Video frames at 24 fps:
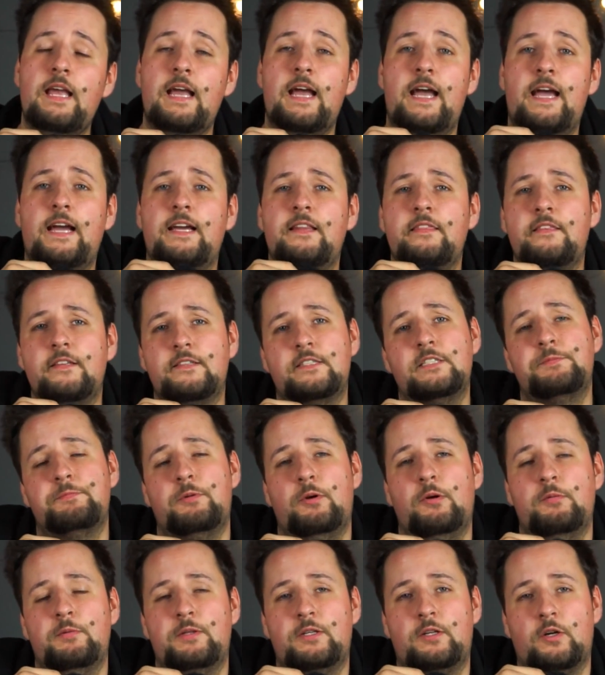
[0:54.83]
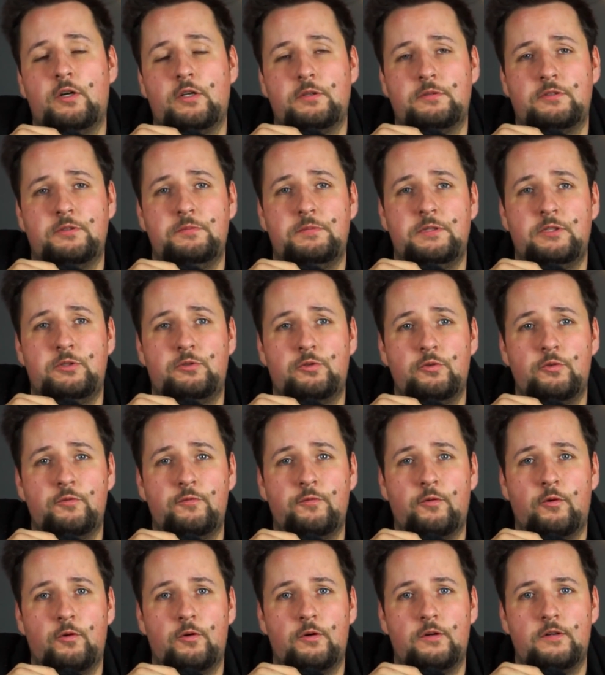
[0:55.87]
and this is probably going to be true
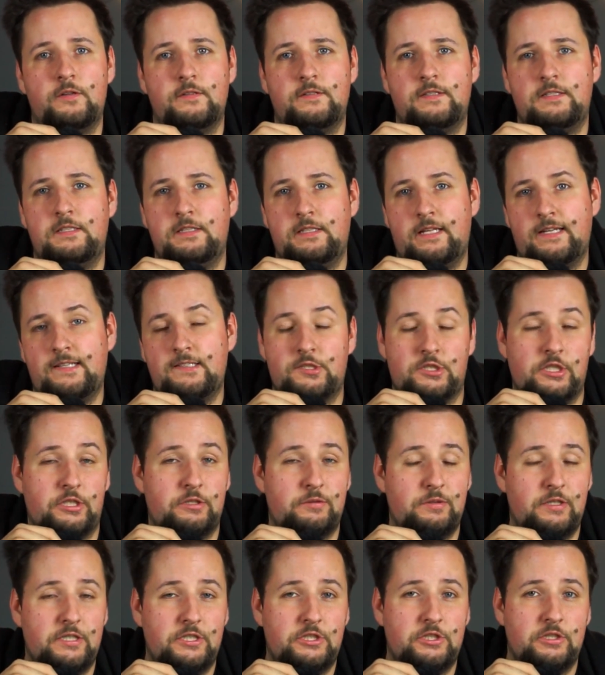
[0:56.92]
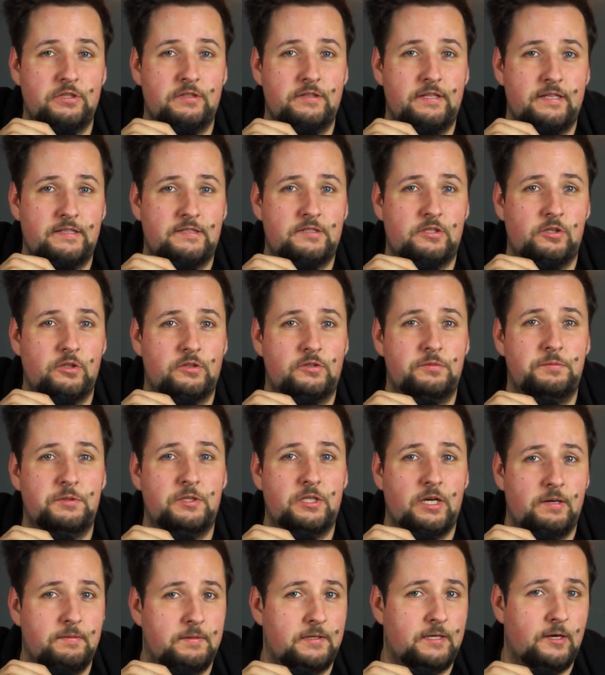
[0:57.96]
for the next generation that's going to be
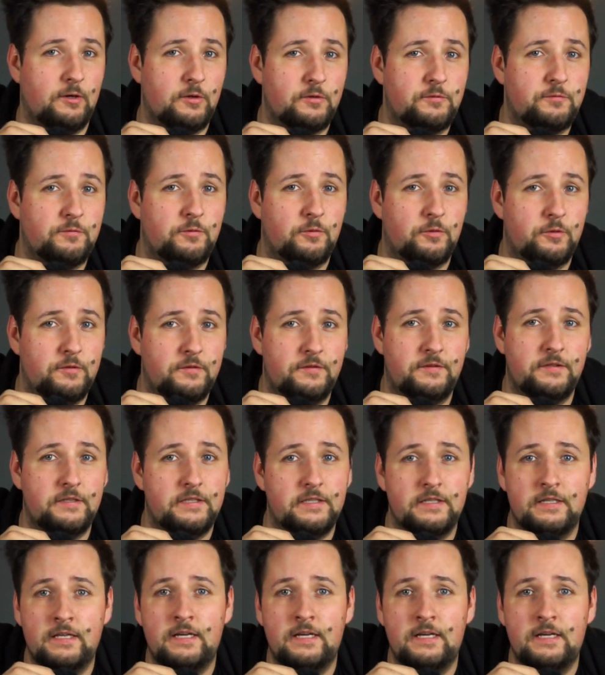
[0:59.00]
coming out for the